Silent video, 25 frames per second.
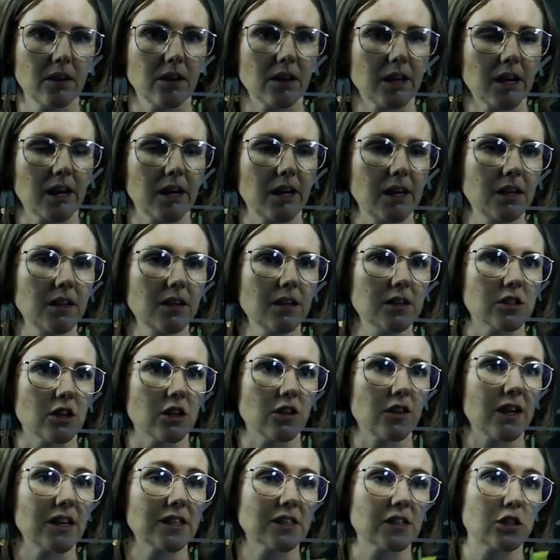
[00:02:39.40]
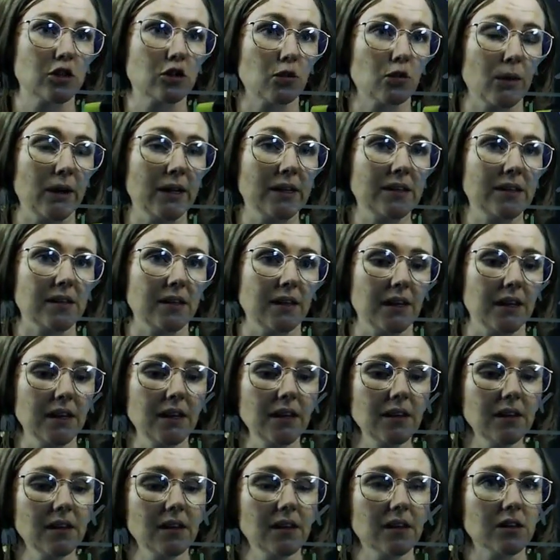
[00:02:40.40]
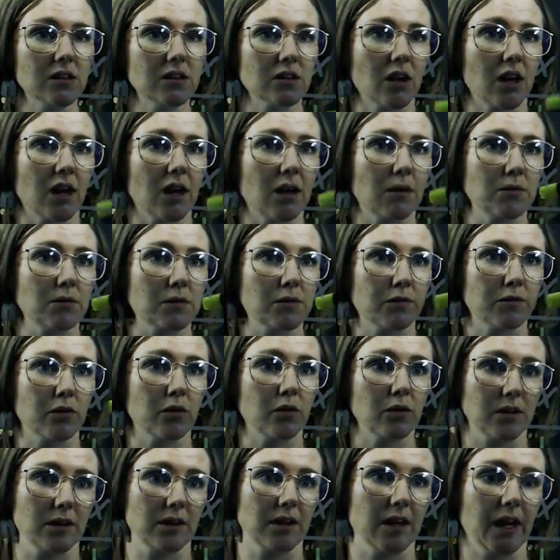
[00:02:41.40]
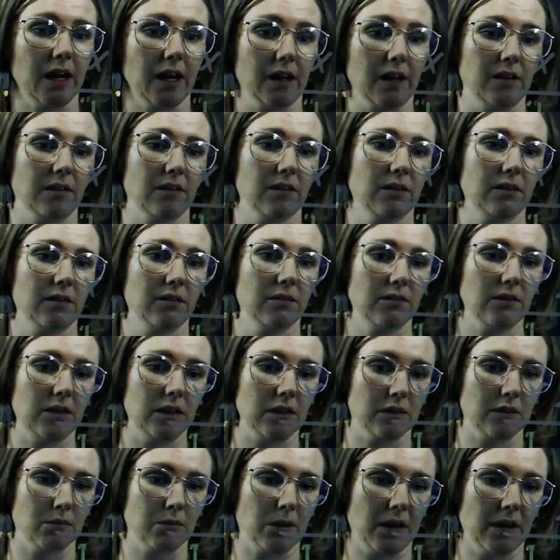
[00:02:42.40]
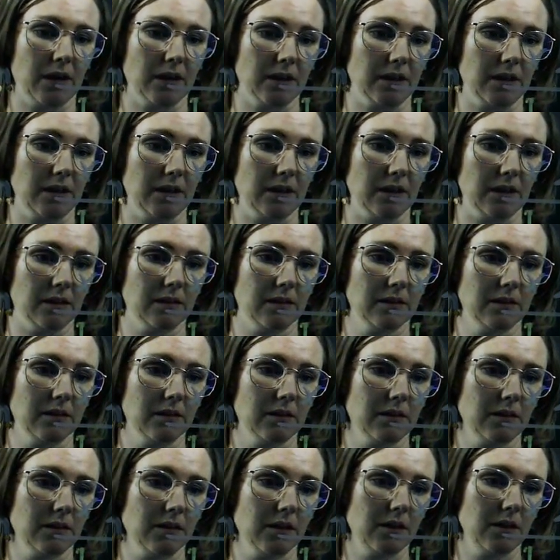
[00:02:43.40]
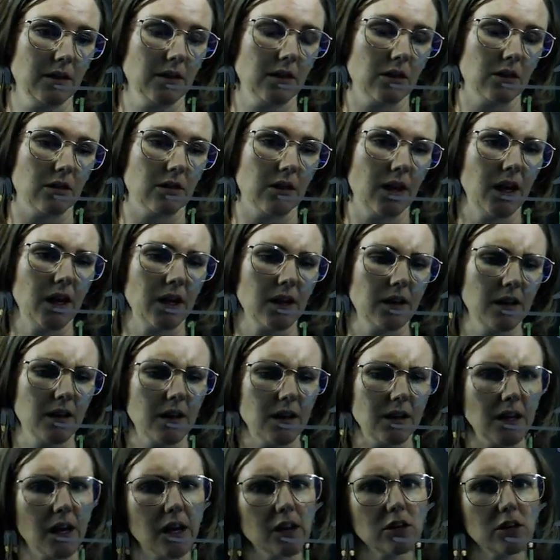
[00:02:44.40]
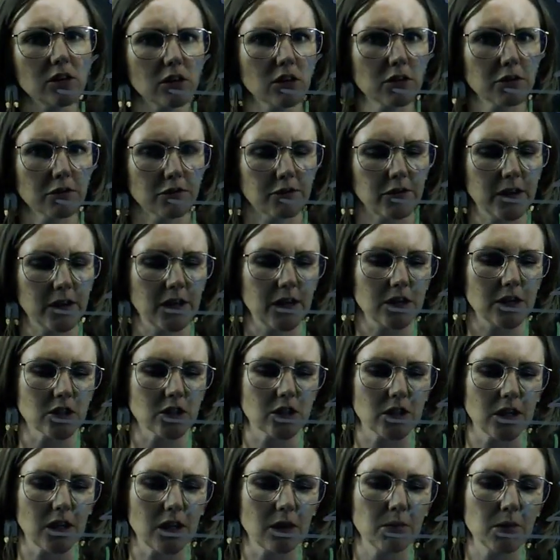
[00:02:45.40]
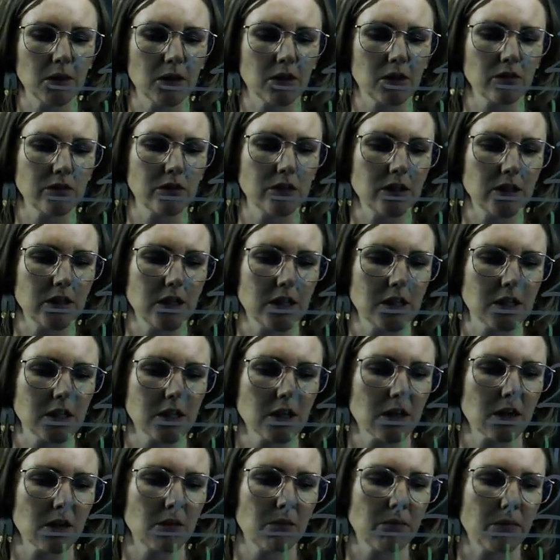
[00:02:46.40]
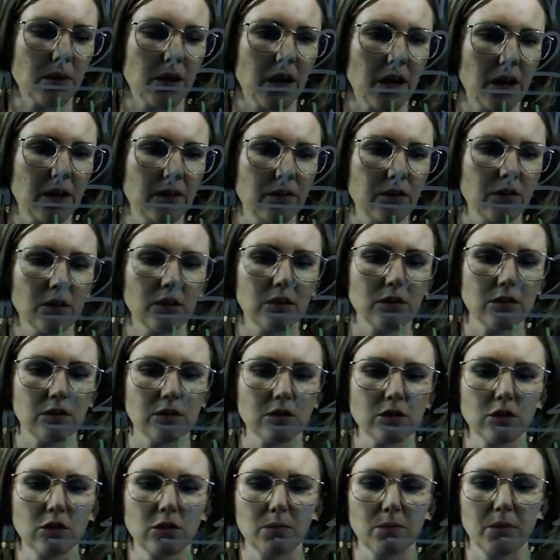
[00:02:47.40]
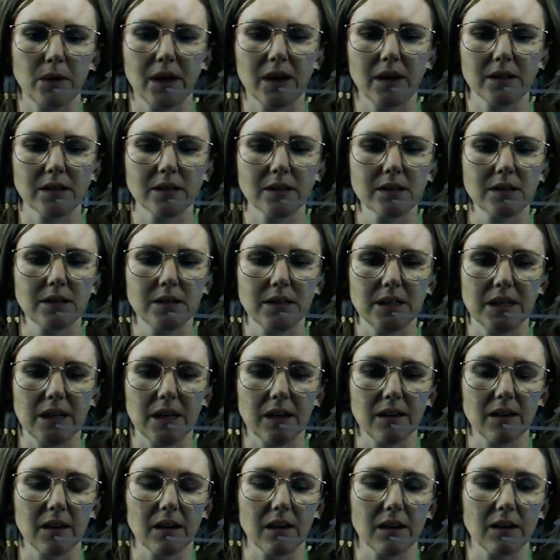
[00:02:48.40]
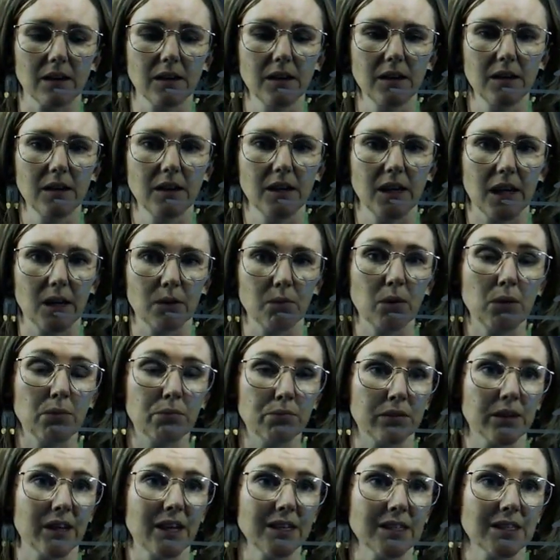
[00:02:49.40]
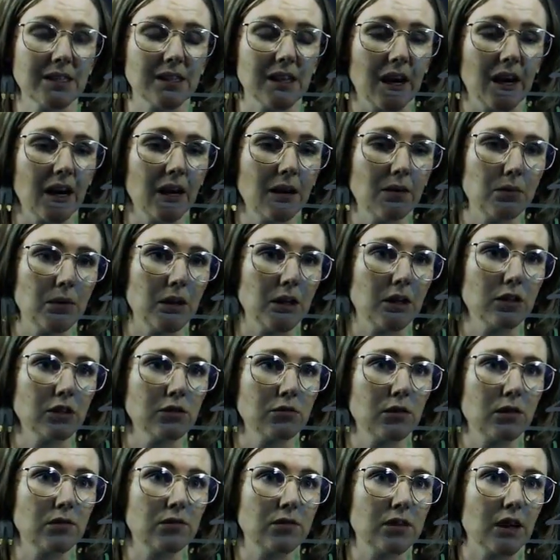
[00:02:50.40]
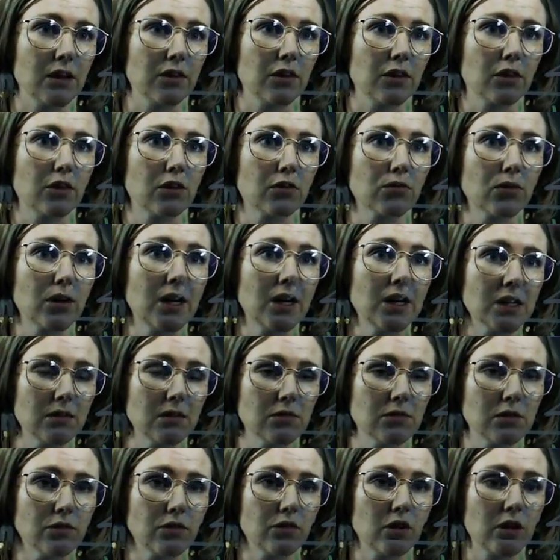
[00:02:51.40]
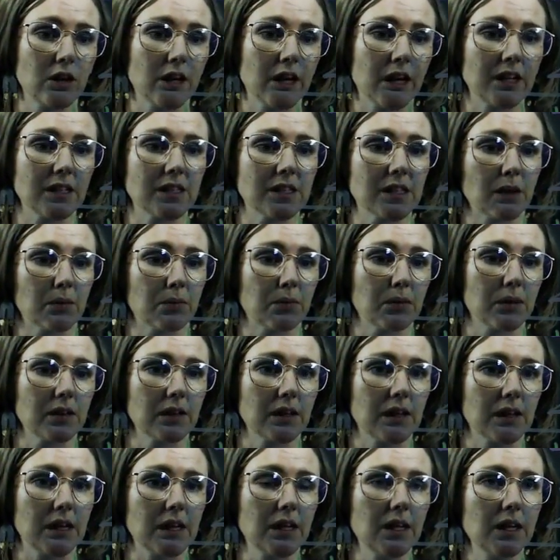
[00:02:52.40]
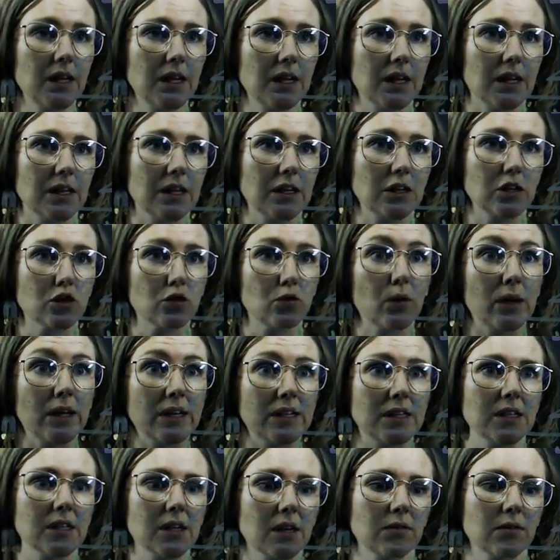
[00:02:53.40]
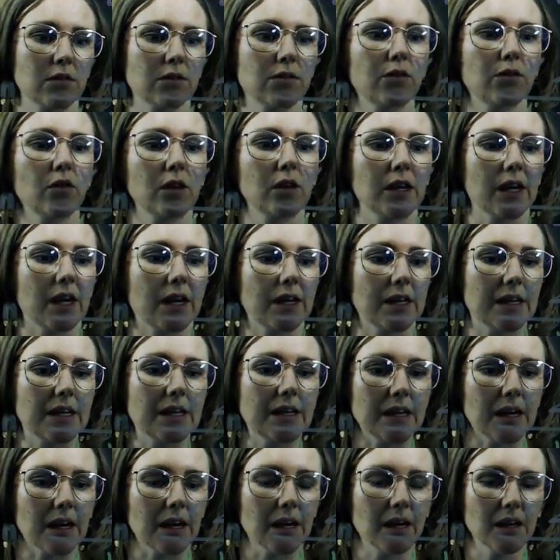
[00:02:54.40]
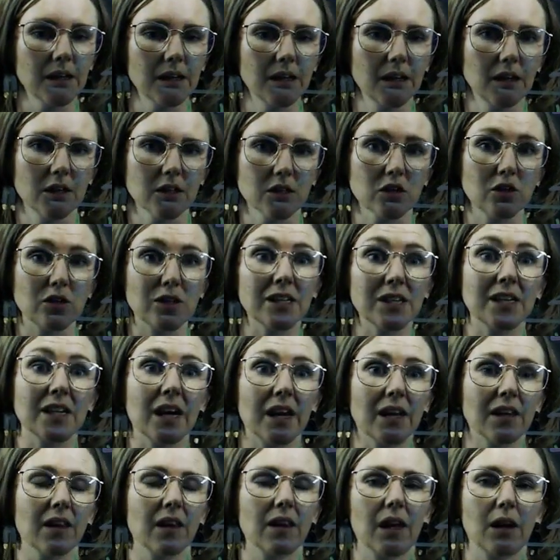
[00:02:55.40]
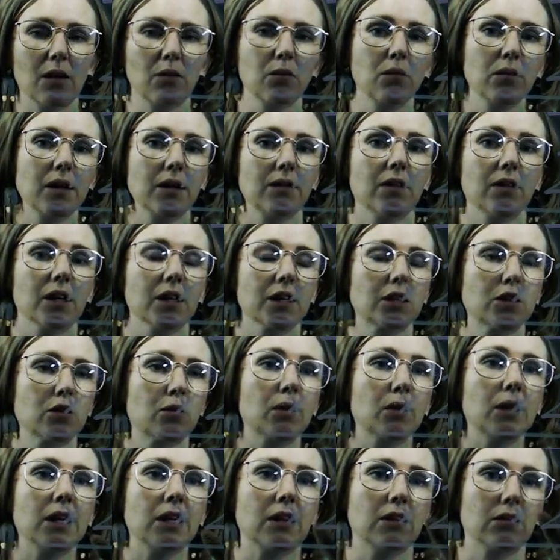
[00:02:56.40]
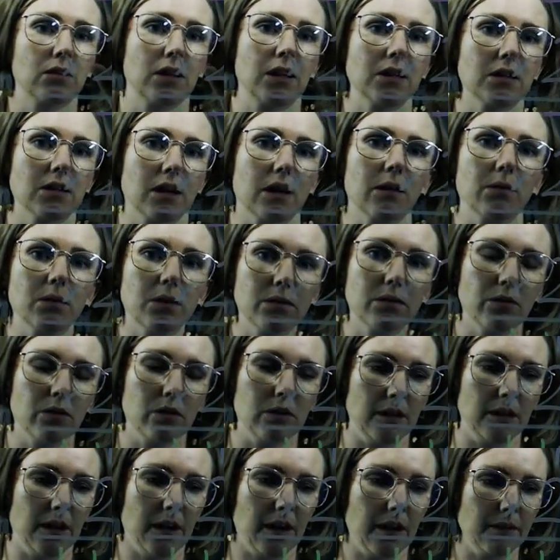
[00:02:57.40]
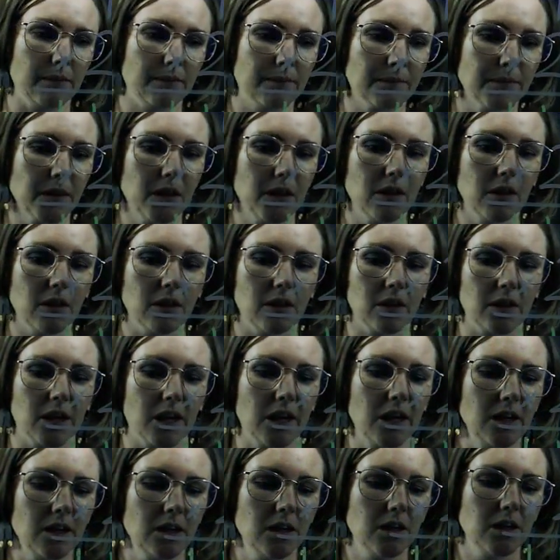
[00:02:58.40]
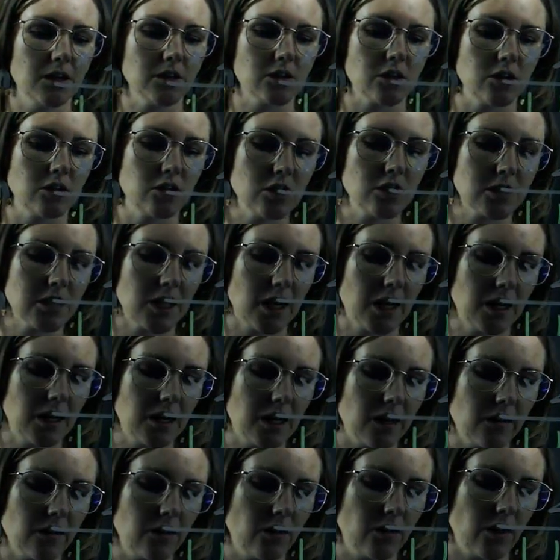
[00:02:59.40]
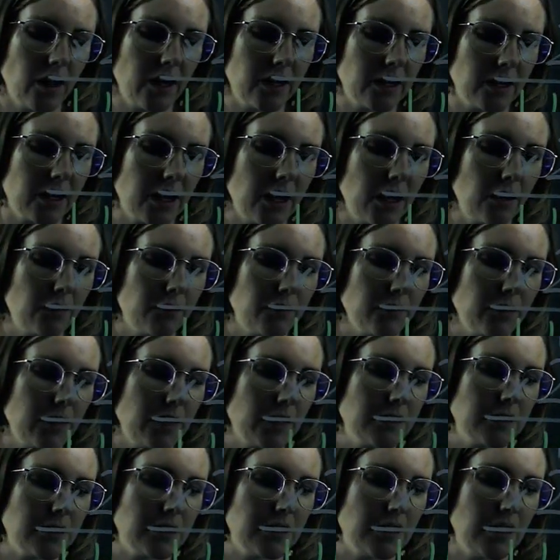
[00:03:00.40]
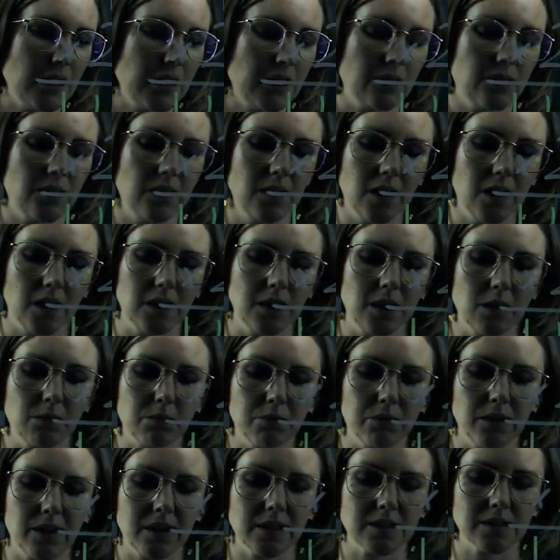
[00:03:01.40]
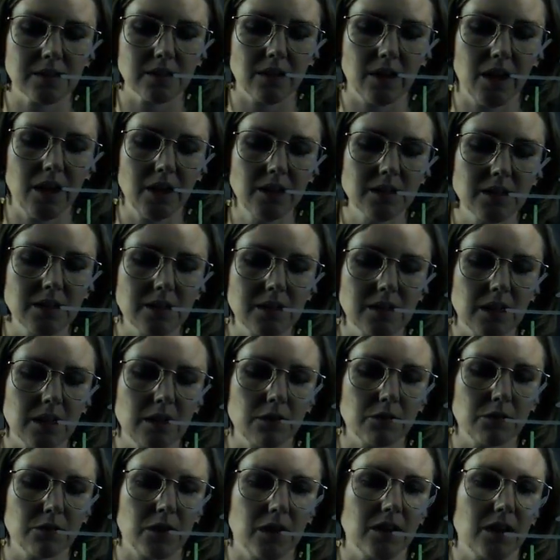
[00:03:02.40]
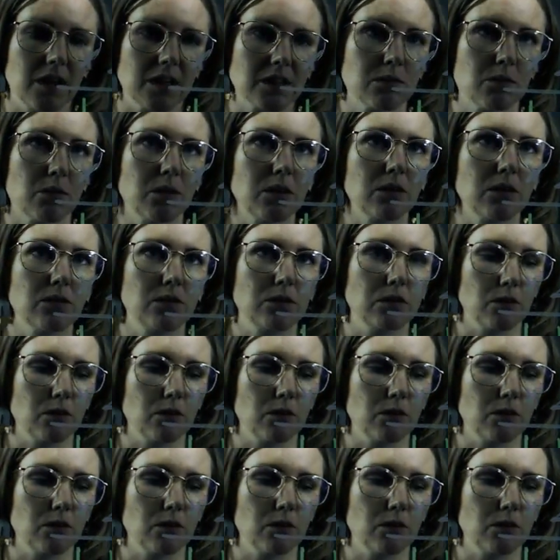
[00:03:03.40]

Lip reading: Okay, so that's 20 times 48, this part here. All right, now you're not finished here, because you need to combine those two parts together. And we plus that because we've done 3 times 48 separately, and then 20 times 48 here. So together that will give us 23 times 48. Okay, so just add another 9 carefully underneath, and then a plus sign to signify that's what you're